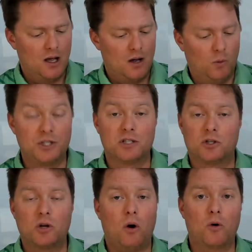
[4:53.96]
which is a
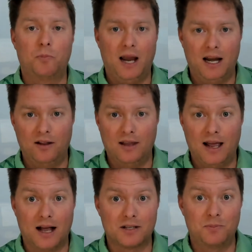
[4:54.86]
total pain in the
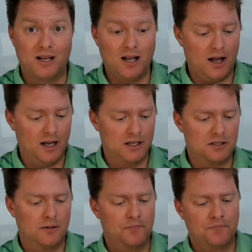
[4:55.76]
ass
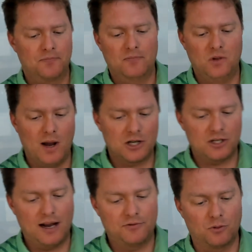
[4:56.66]
because you
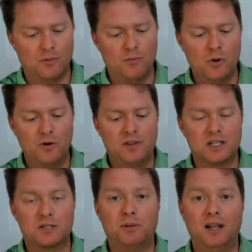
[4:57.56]
actually have to remove
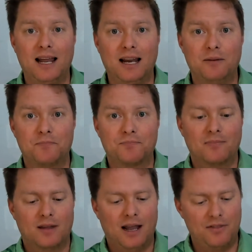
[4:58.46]
this plate
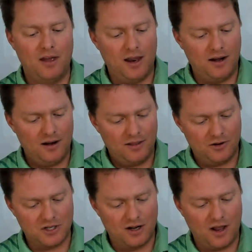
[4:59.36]
And then
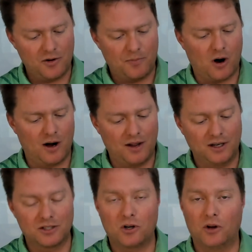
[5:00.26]
there's another part, I
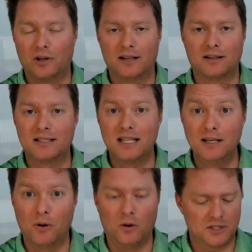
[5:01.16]
think it's called like the
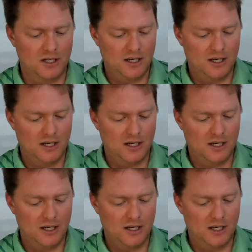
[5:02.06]
T-bolt,